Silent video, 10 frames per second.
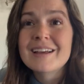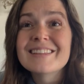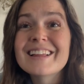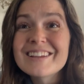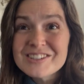
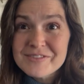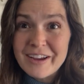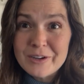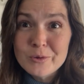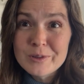Then there's
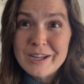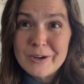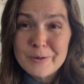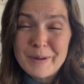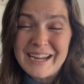viola
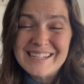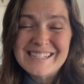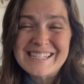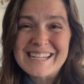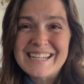or
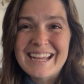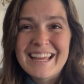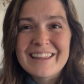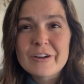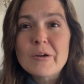pansy.
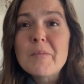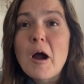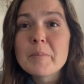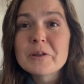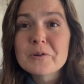They're a
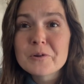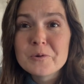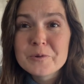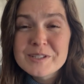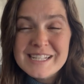popular
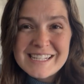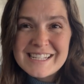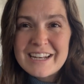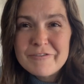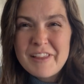cool
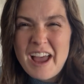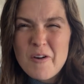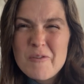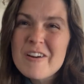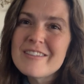season
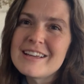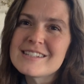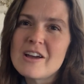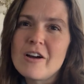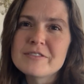flower
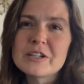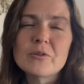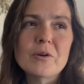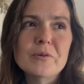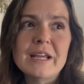that's often
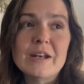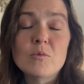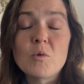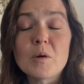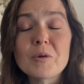grown
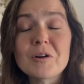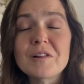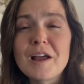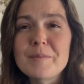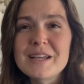in warmer
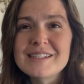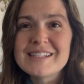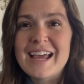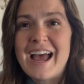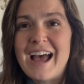climates
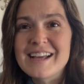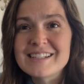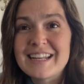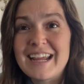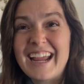as
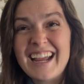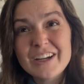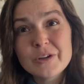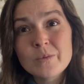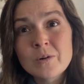an
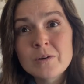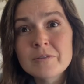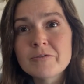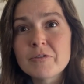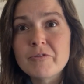annual
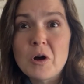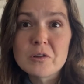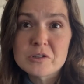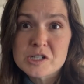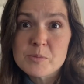for
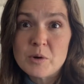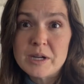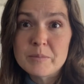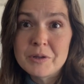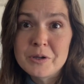fall or
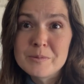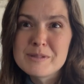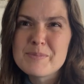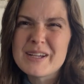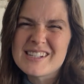spring
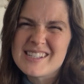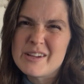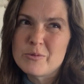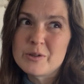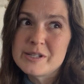blooms because
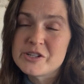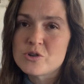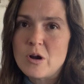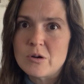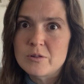they really
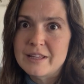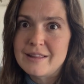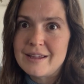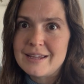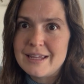struggle in
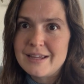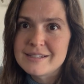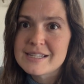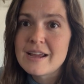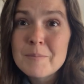the
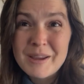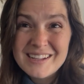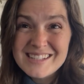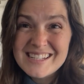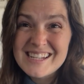heat.
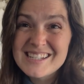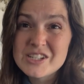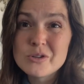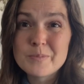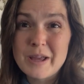Pansy seeds
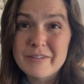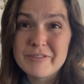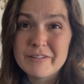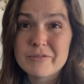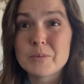do
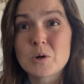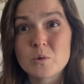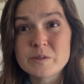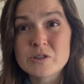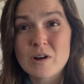benefit from
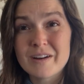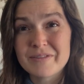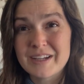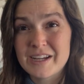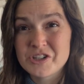cold
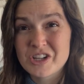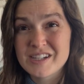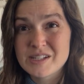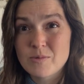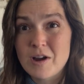stratification
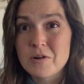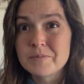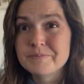as well.